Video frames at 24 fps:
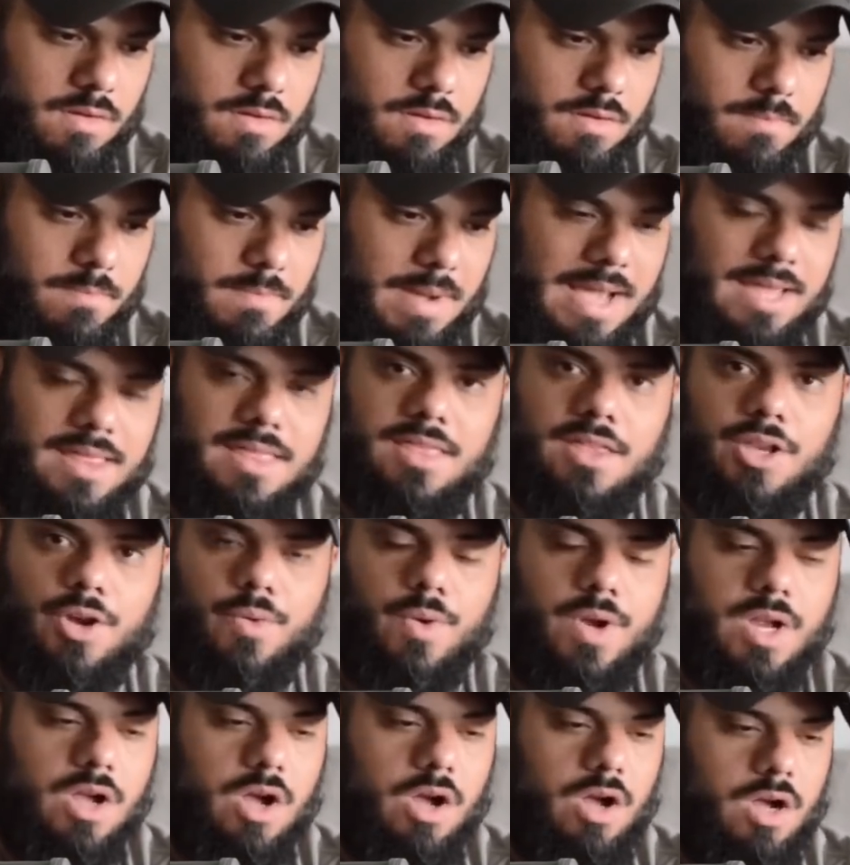my
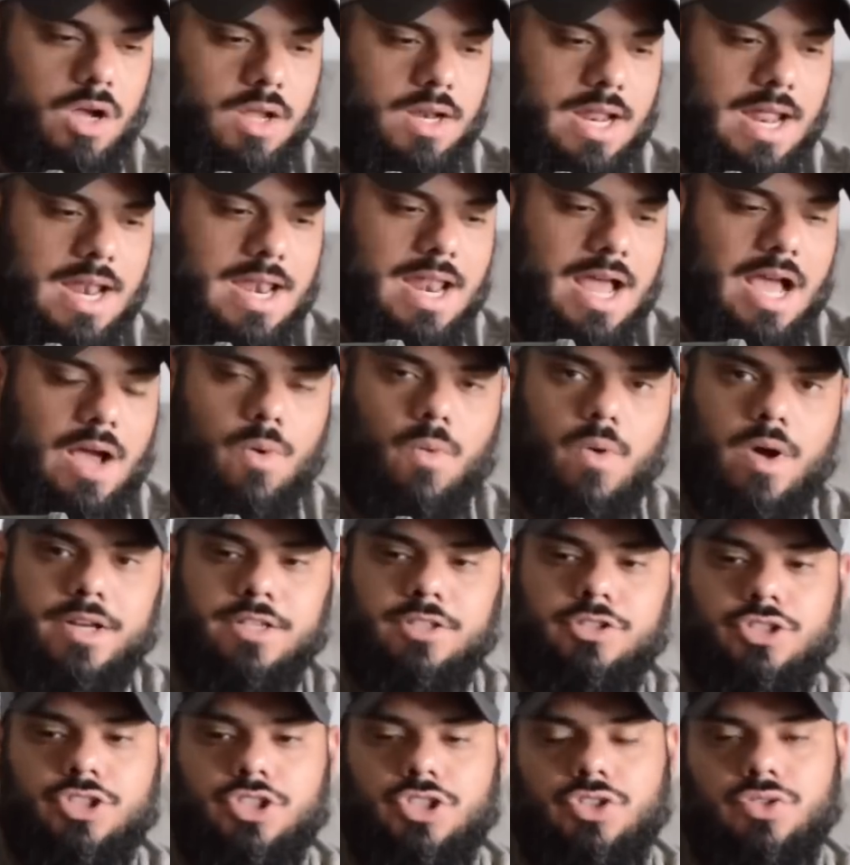theory on not
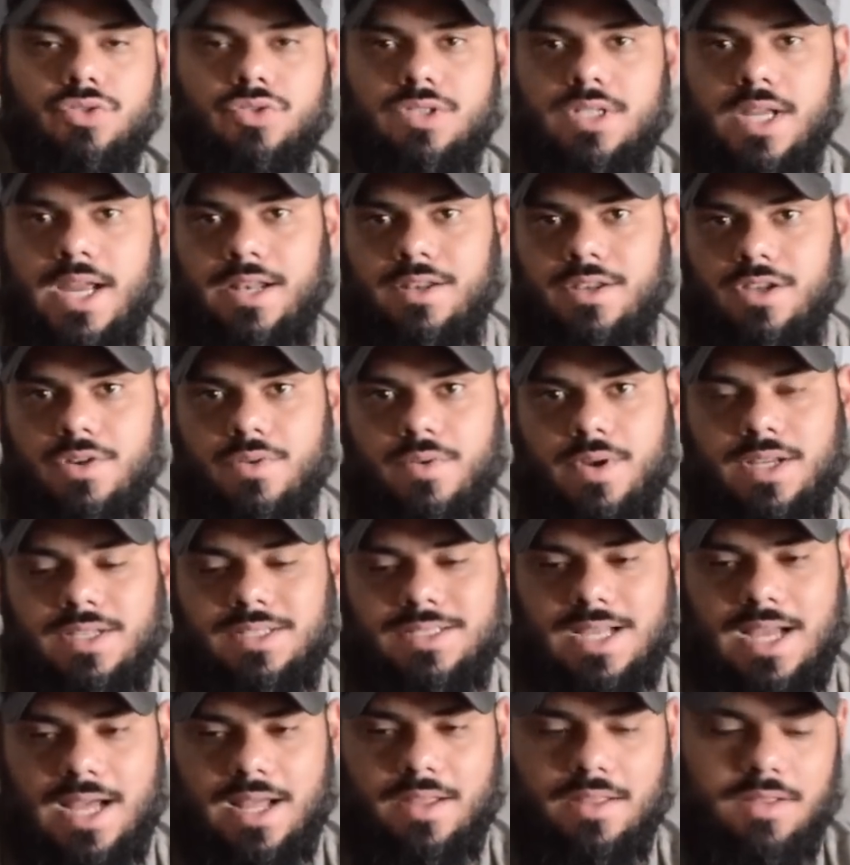wanting to shoot ninety
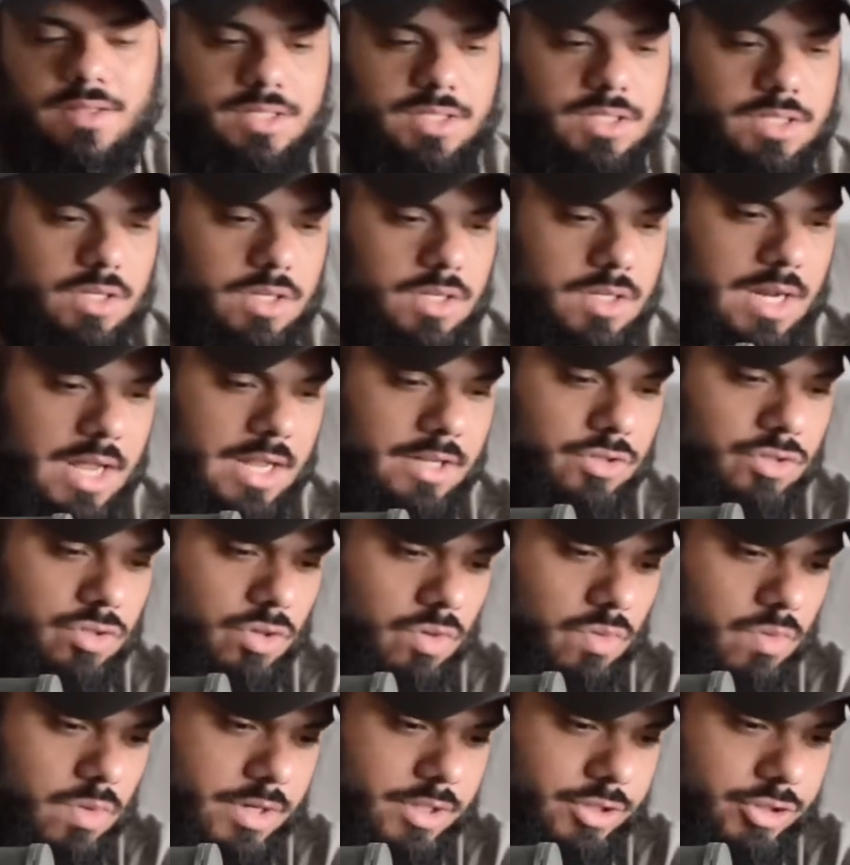grains out of this gun. I
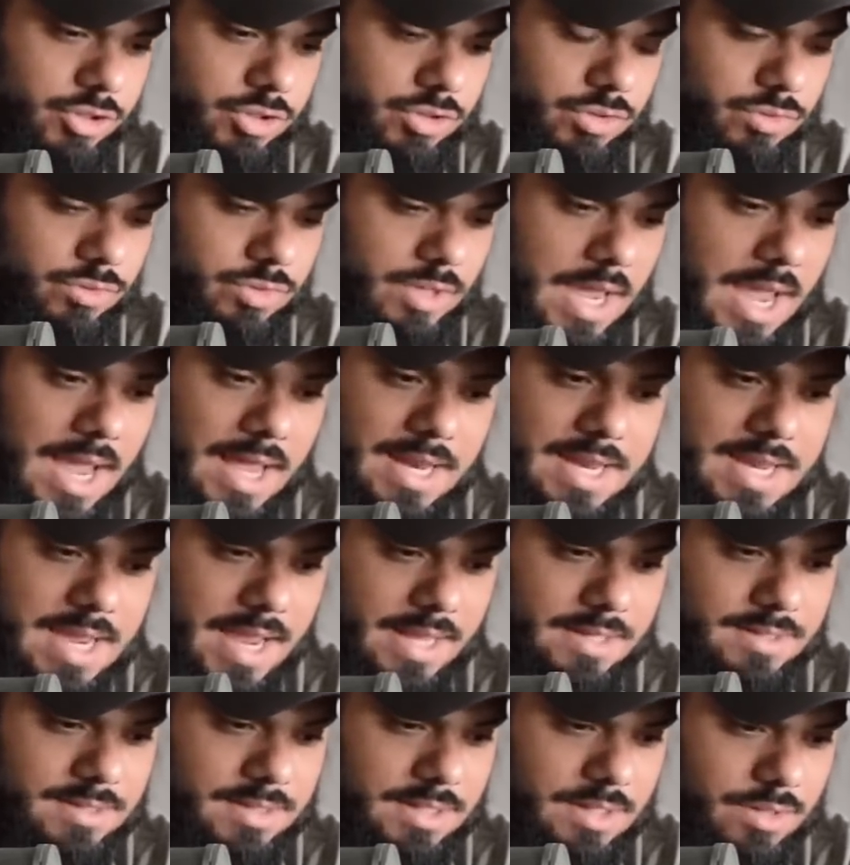don't want to shoot
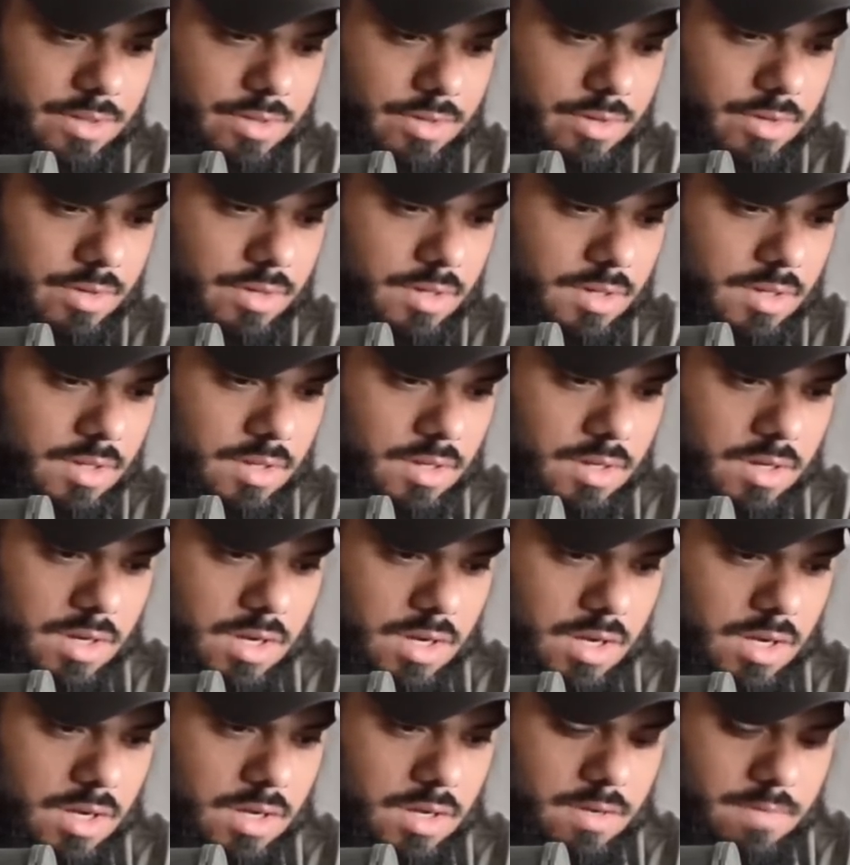eighty-eights either
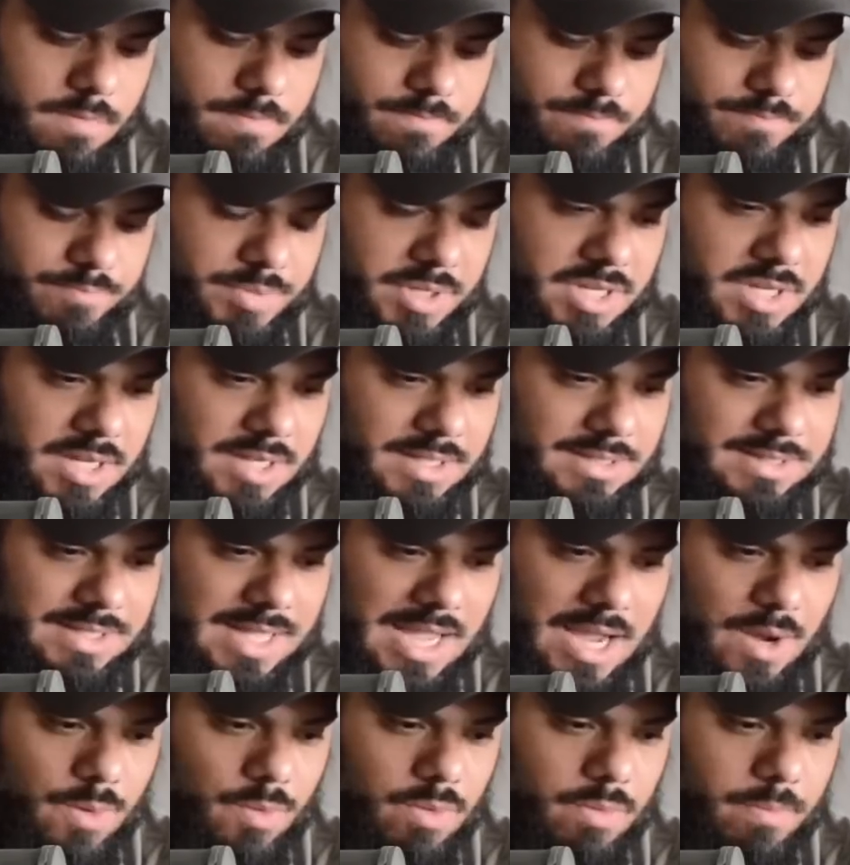um, because
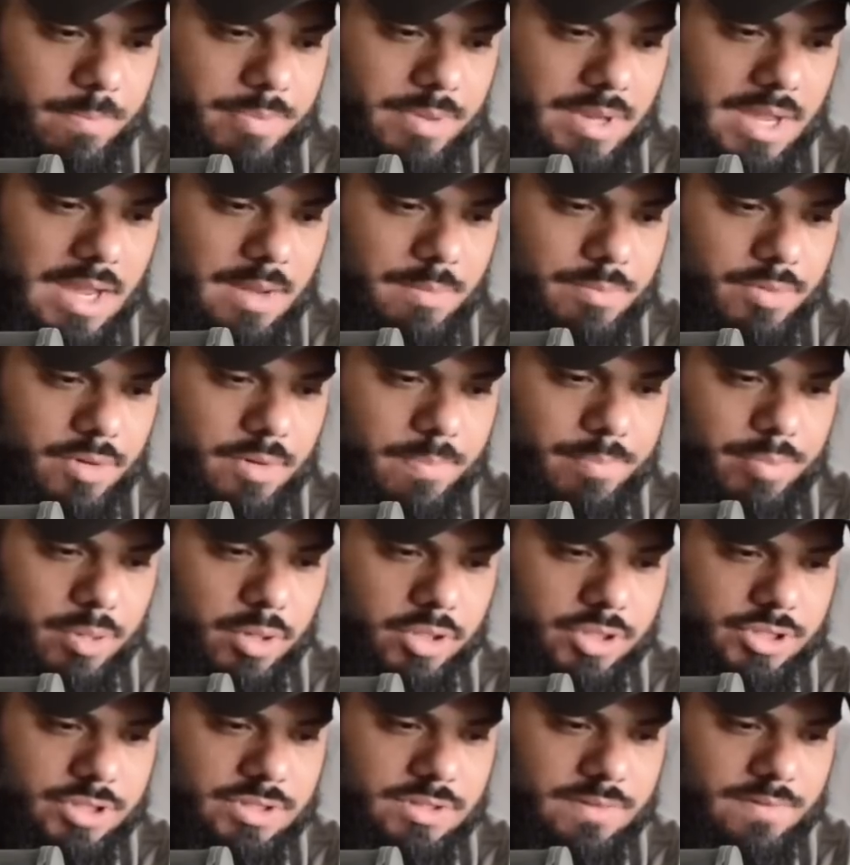I won't be able to
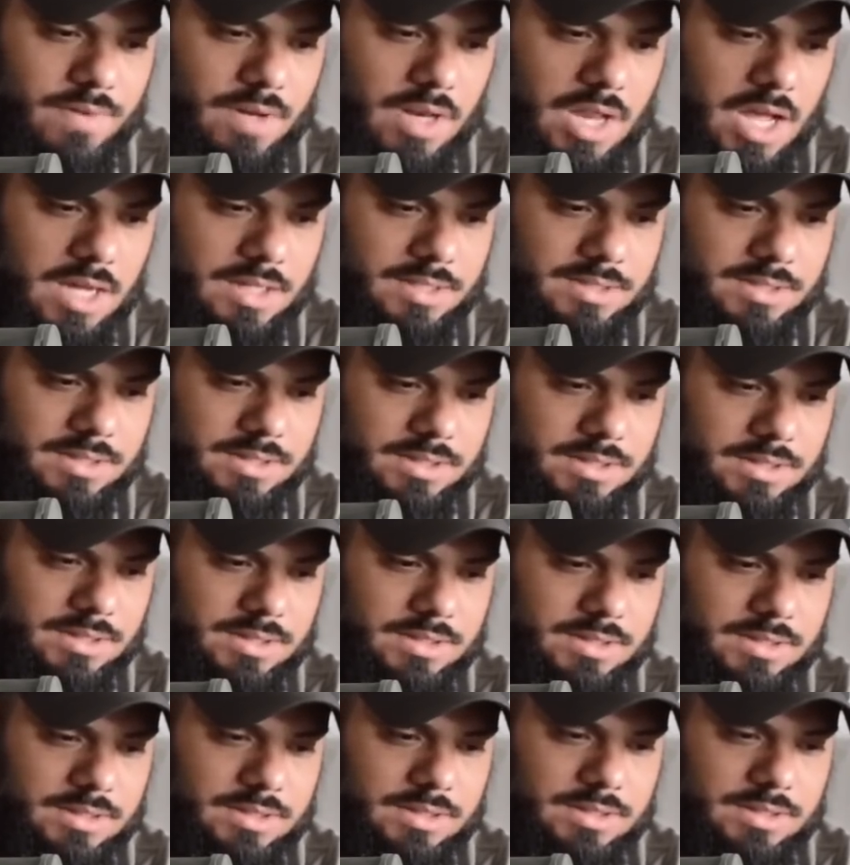push the velocities